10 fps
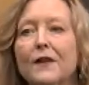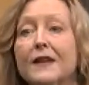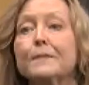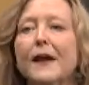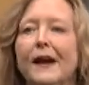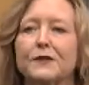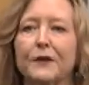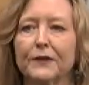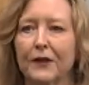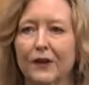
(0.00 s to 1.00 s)
it impacts
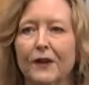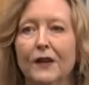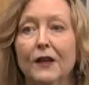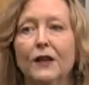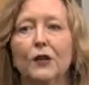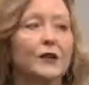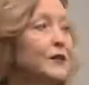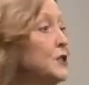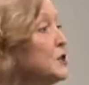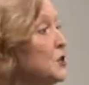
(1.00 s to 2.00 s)
what they're
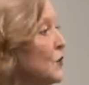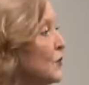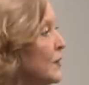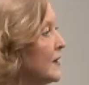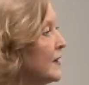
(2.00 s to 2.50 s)
looking to do.